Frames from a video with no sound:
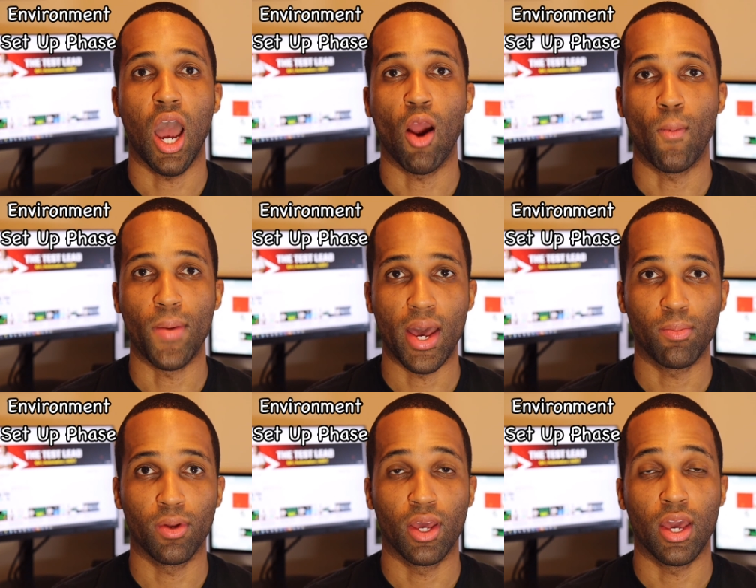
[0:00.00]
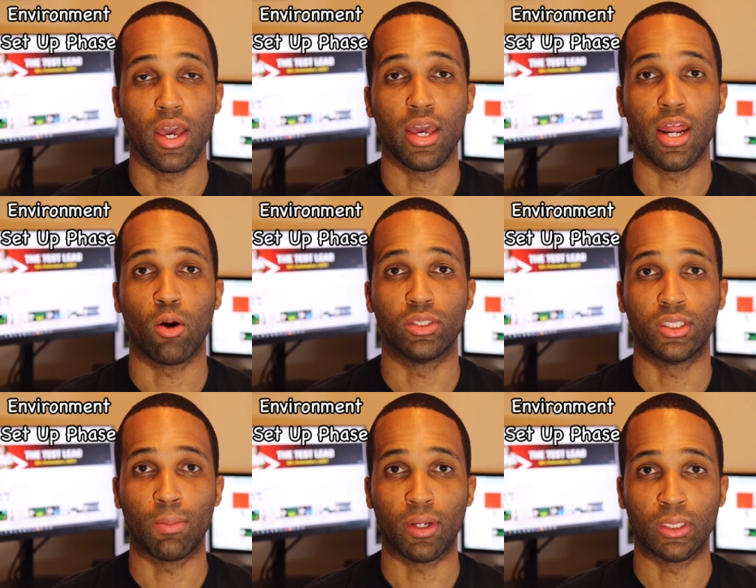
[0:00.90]
our map, and our
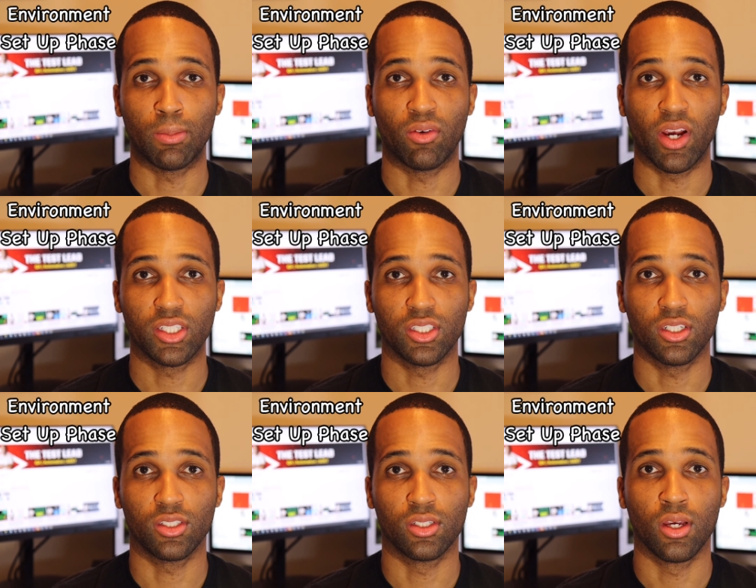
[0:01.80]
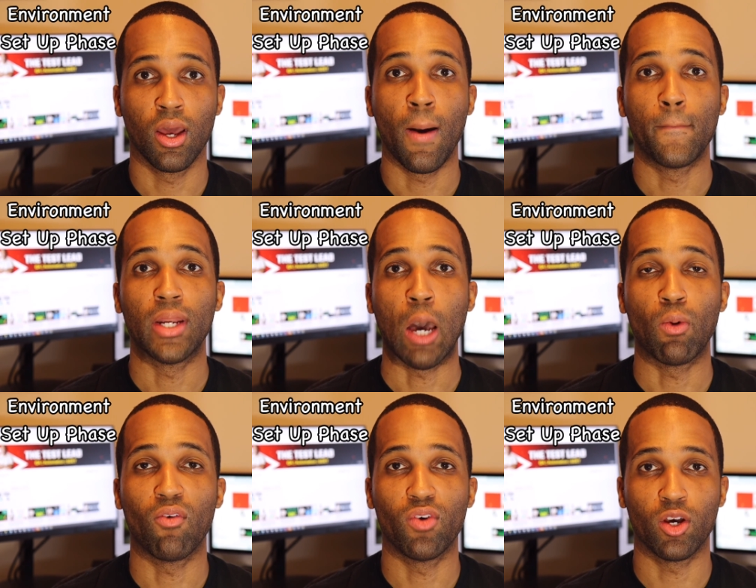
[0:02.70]
step-by-step -step directions, but now
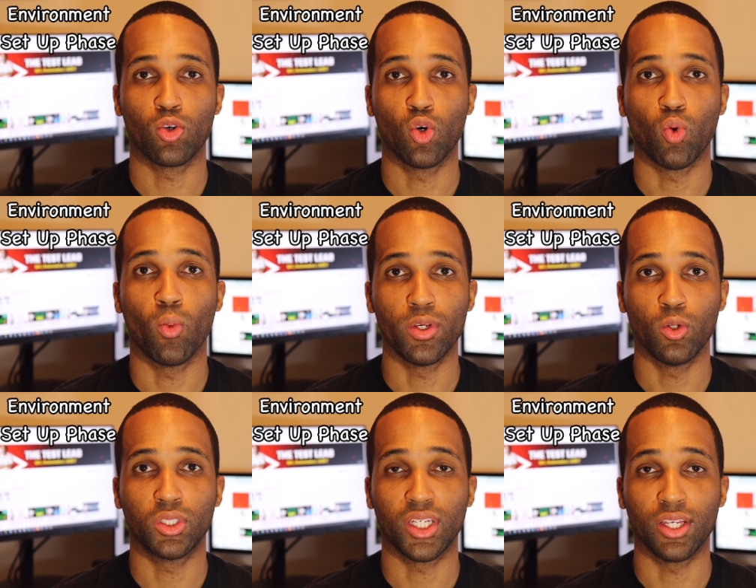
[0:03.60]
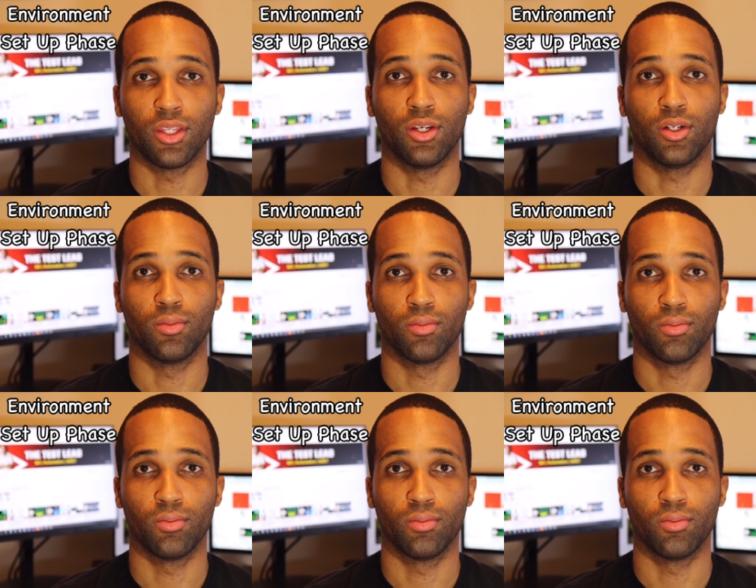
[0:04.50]
what vehicle will we use to get there?